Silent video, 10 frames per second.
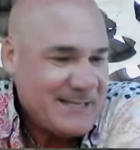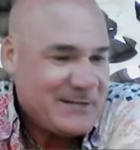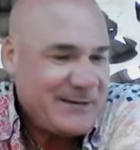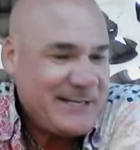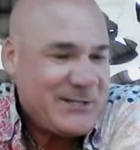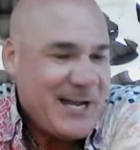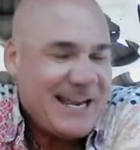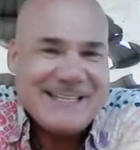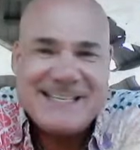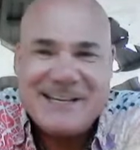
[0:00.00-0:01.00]

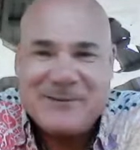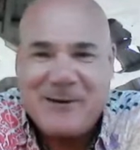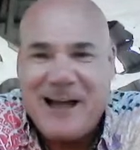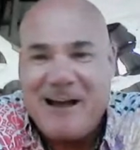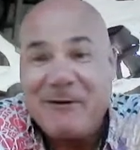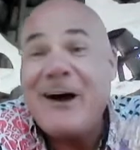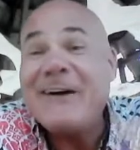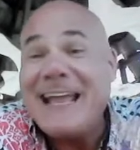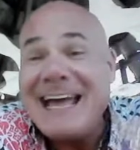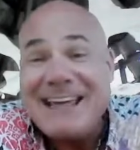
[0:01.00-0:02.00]
Screenshot and send to Rob.
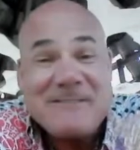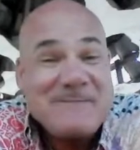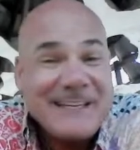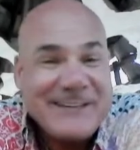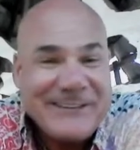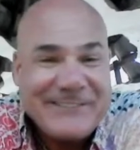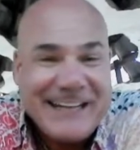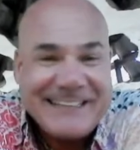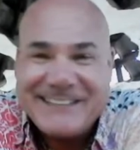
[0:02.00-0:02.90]
Oh yeah, that would be cool, man.